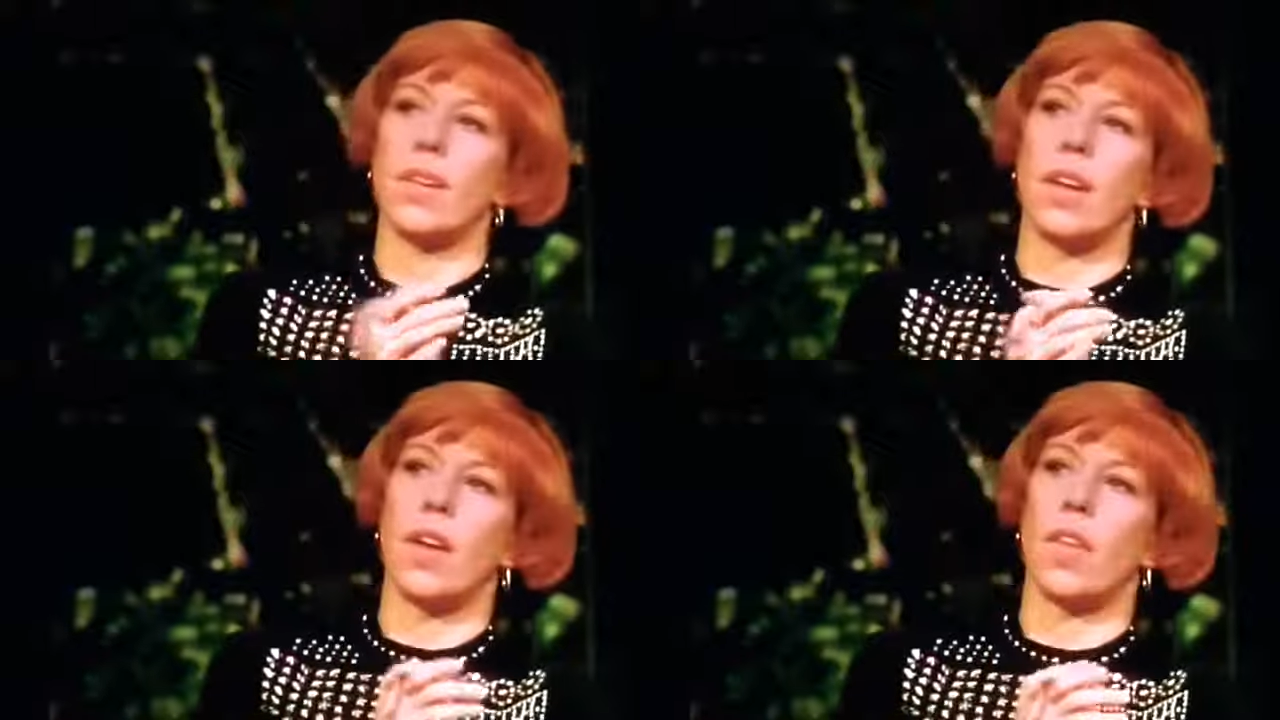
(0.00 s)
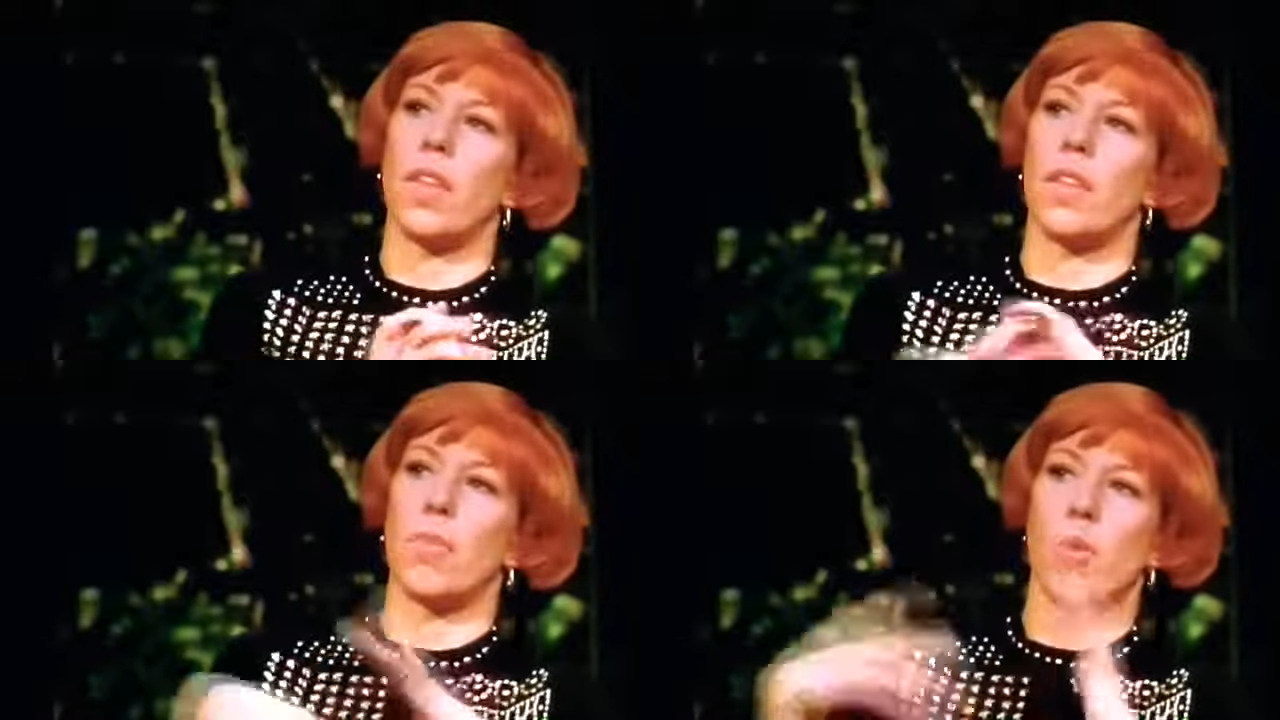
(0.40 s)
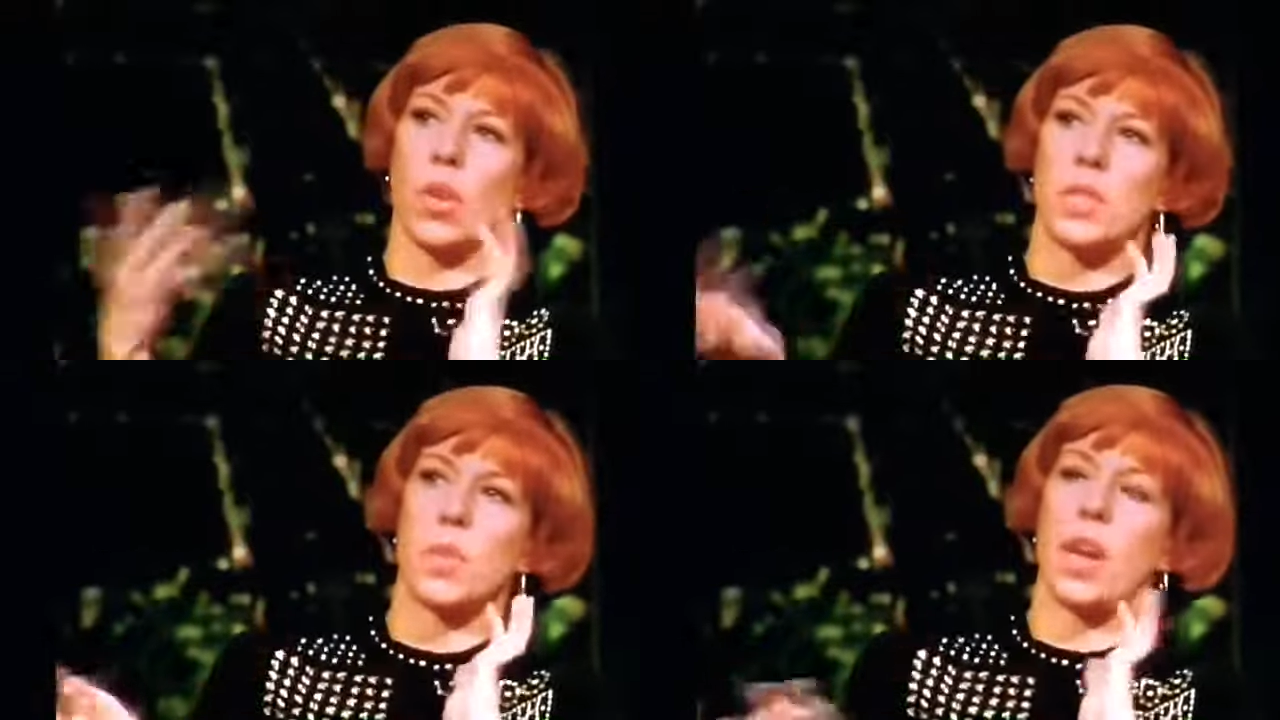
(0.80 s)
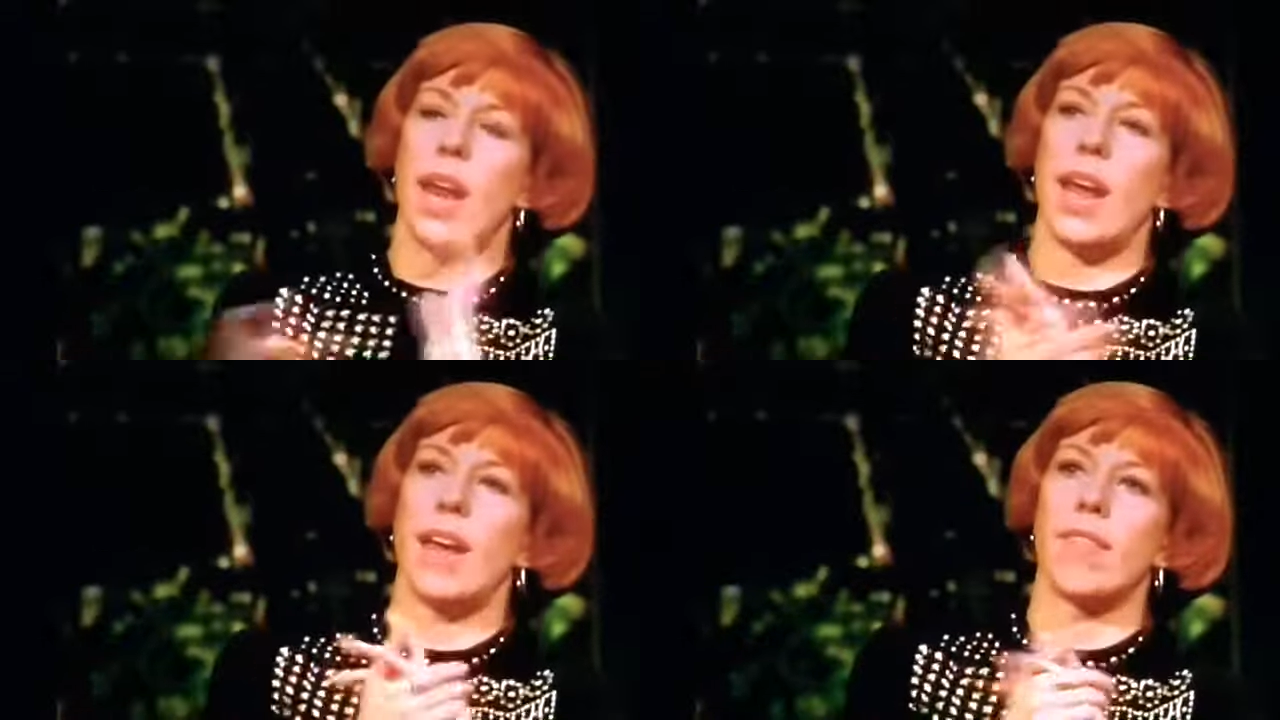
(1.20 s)
you know, that the boys would
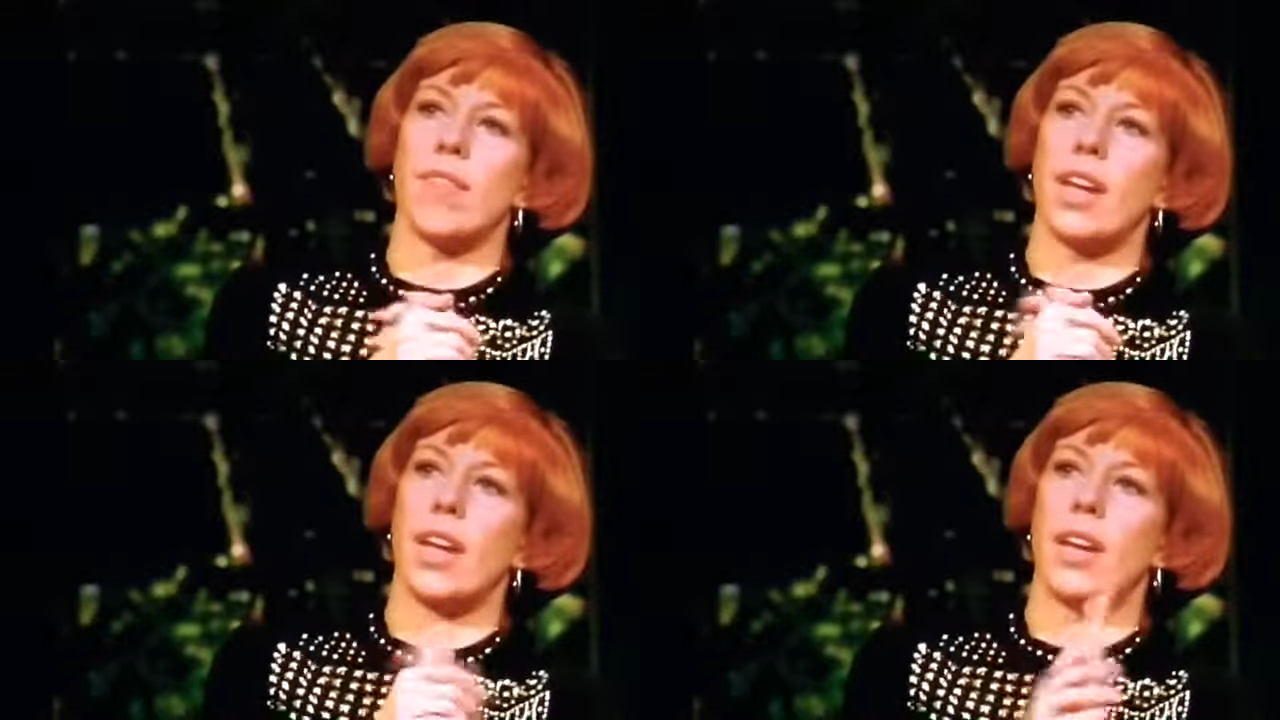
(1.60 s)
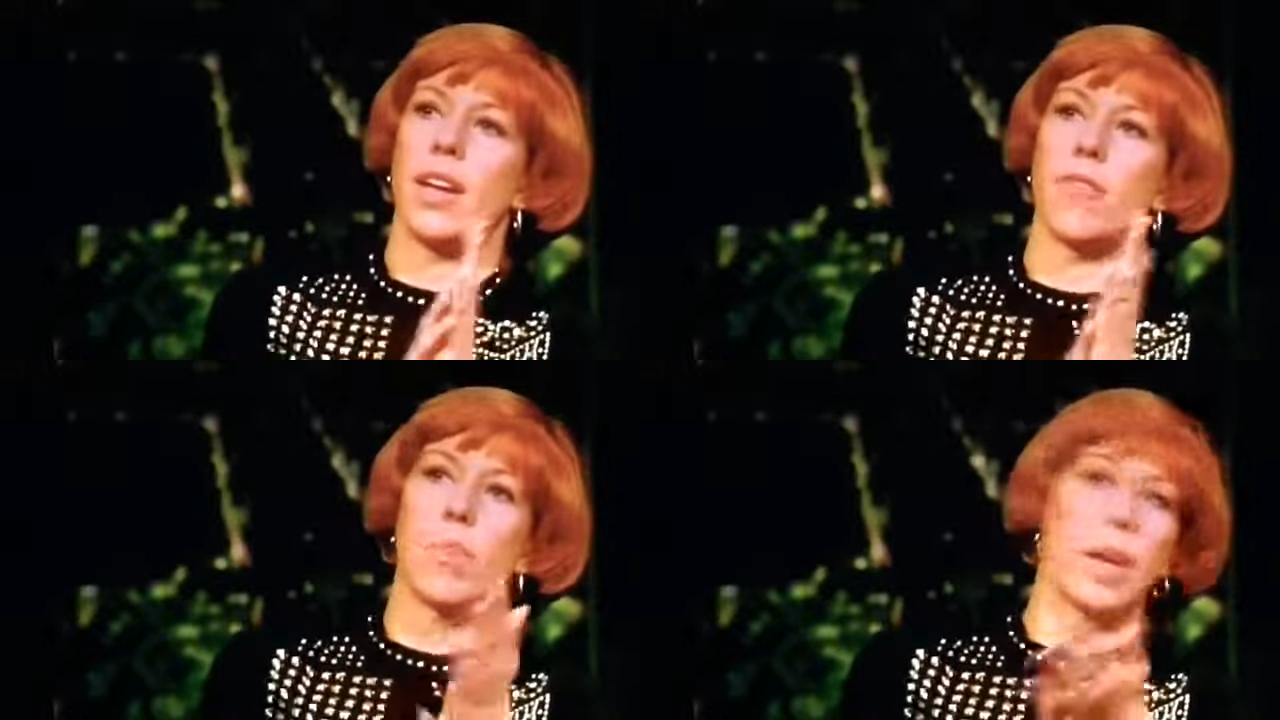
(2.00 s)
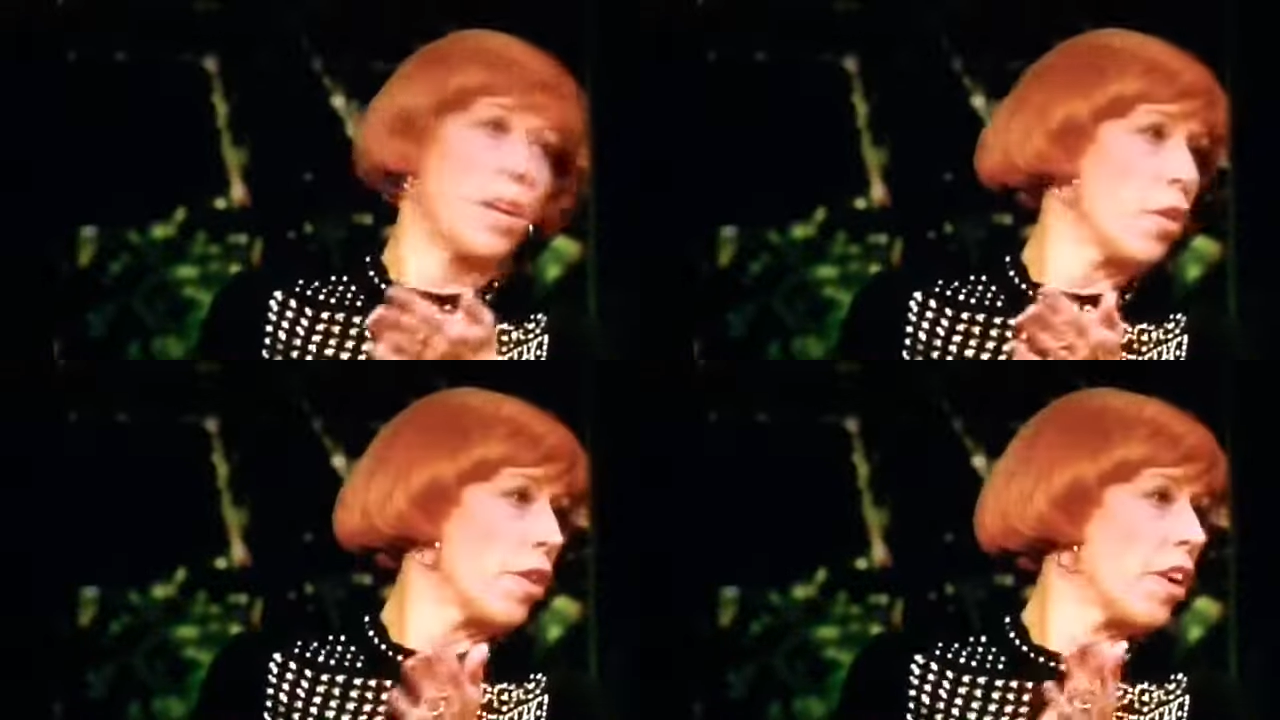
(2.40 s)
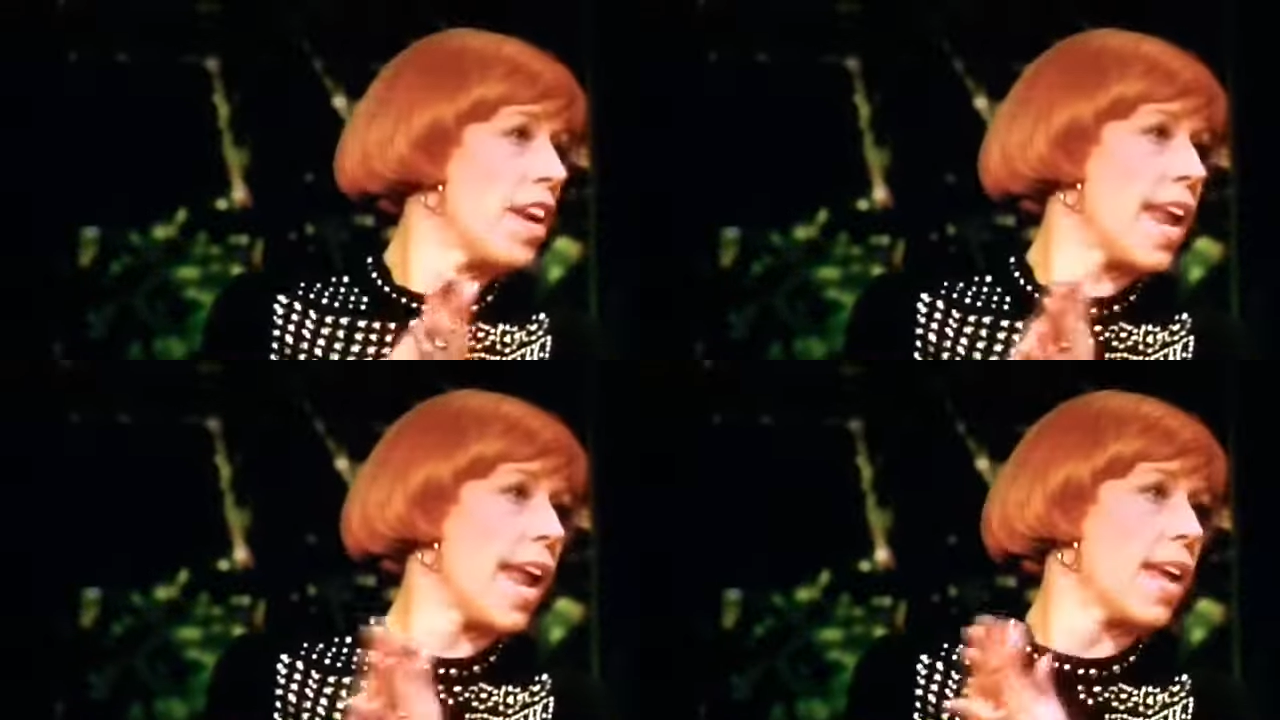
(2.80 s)
have, and everybody would go there
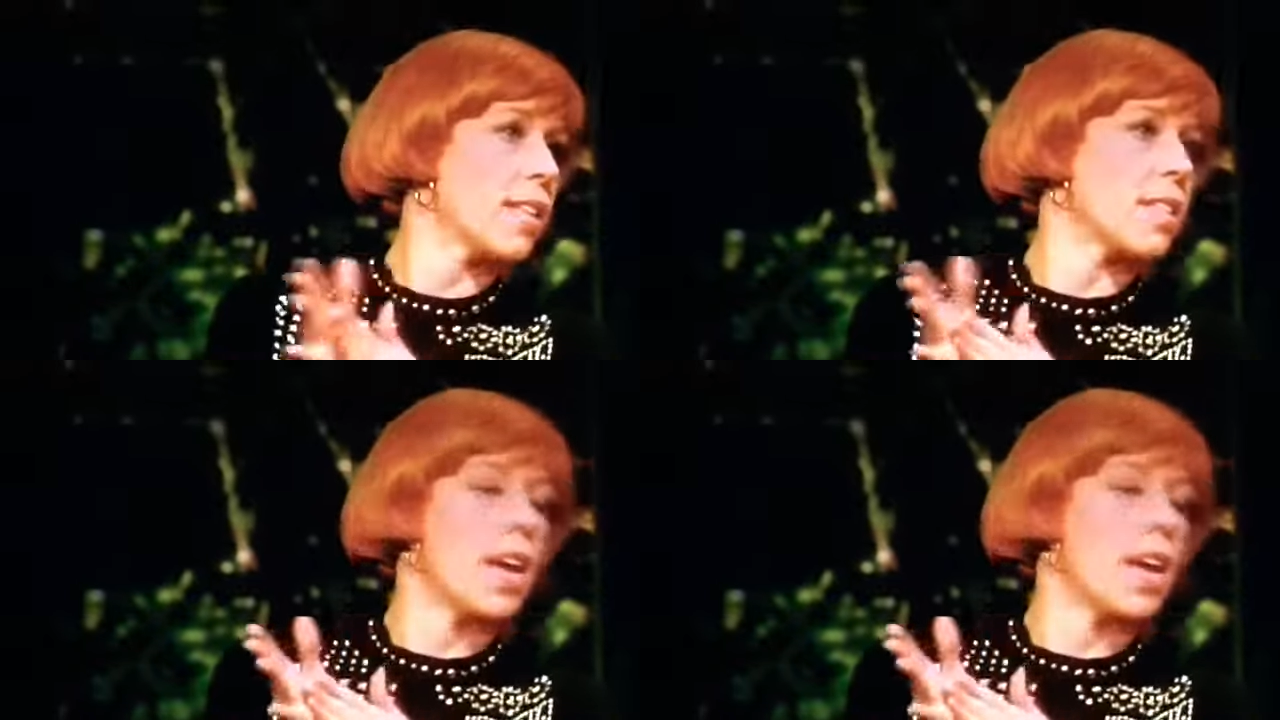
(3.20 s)
and dance.